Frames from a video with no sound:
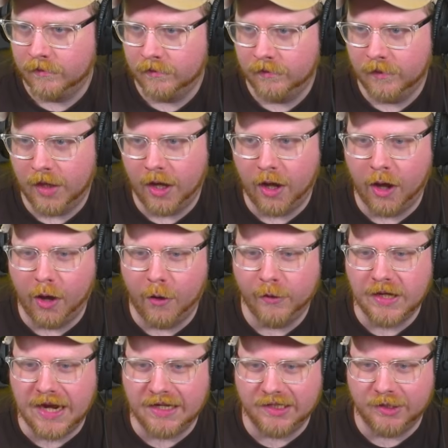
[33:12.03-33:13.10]
Oh
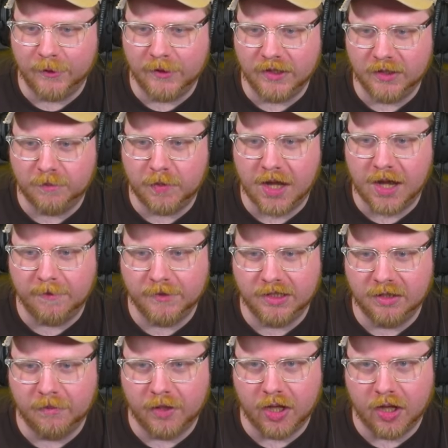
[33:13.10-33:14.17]
yeah, so it just pops
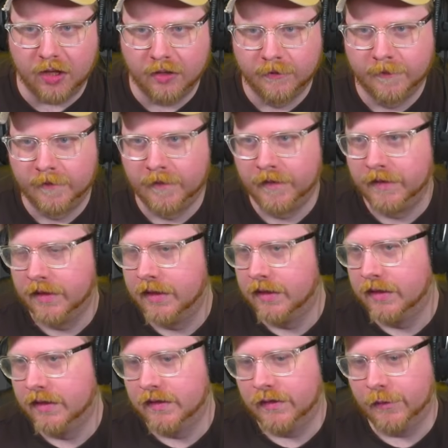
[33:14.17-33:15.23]
the ball.
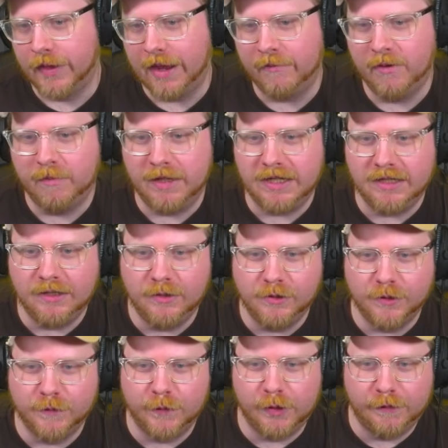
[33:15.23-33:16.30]
So that would be
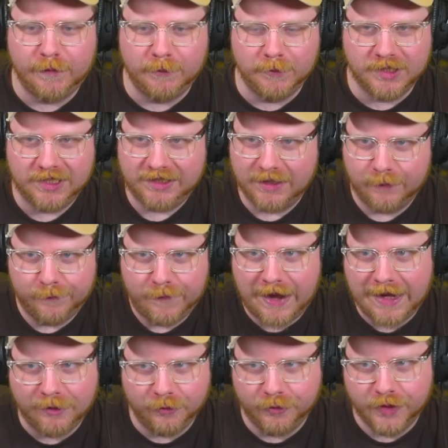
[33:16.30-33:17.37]
useful if it was like the
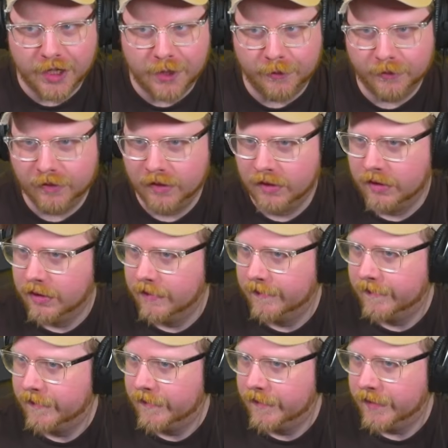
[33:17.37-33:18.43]
final note.
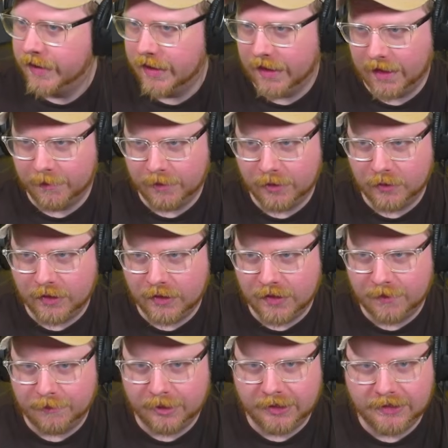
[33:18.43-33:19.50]
But you can
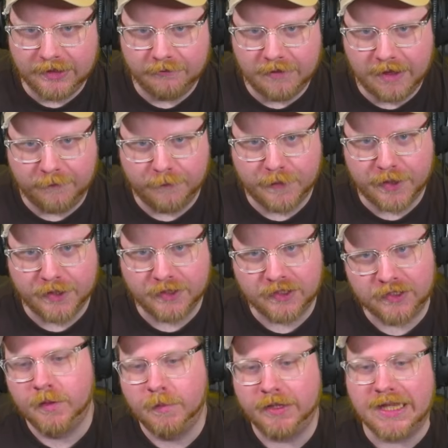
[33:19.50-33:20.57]
typically leave that
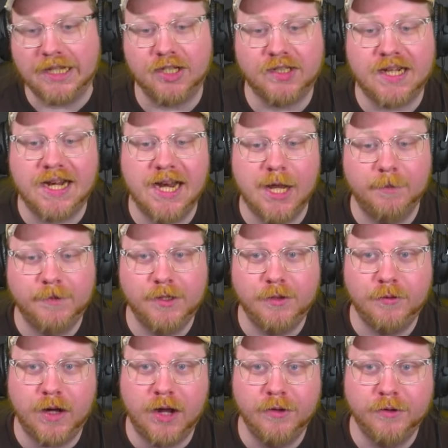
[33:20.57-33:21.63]
false. But that just kind of helps
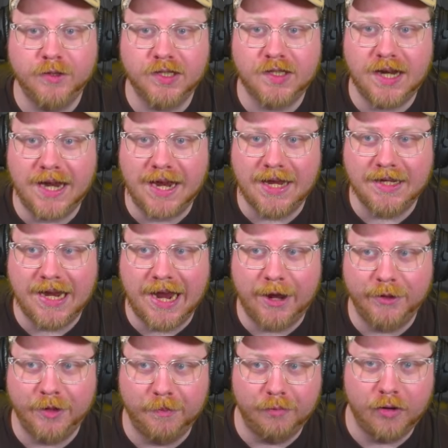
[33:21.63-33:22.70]
you understand
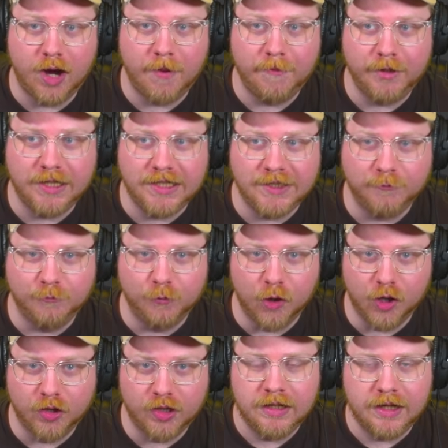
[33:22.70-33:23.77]
how the properties
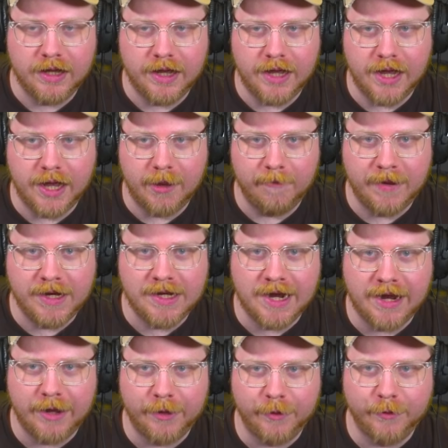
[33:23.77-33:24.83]
work, and
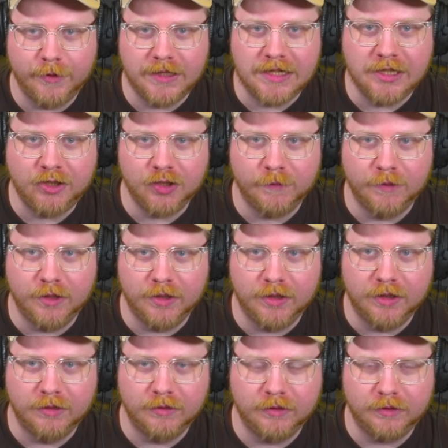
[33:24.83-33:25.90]
how each of
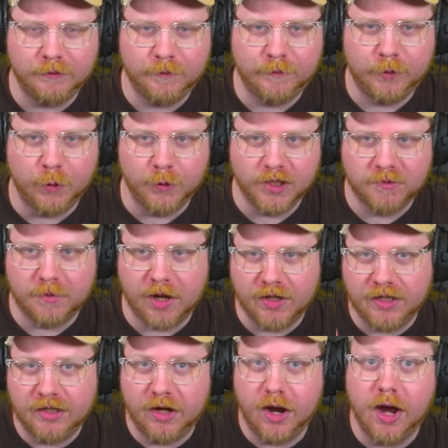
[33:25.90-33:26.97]
the
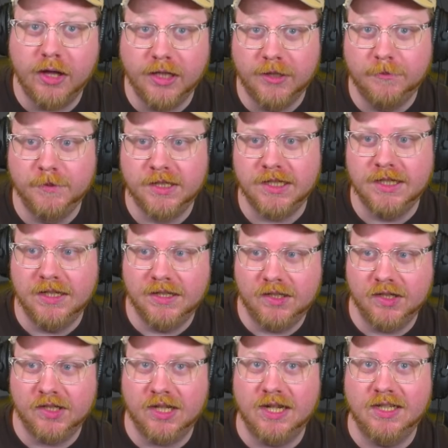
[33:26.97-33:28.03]
corresponding columns is
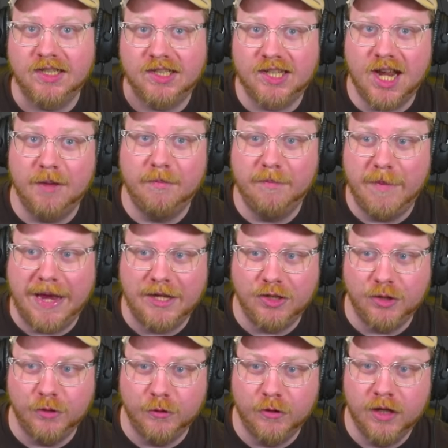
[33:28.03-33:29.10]
just a sub
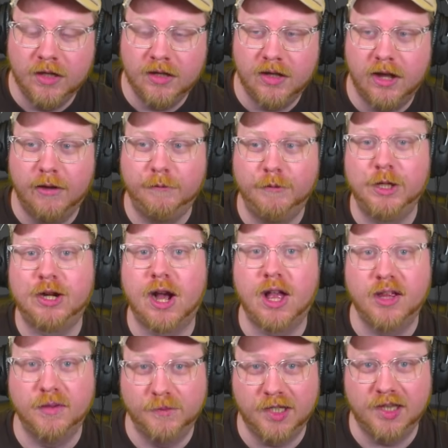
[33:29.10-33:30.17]
menu of the
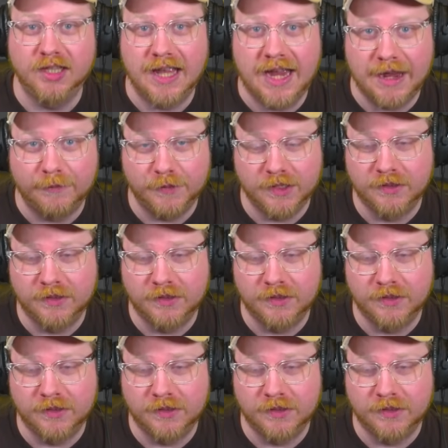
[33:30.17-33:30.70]
column to the left.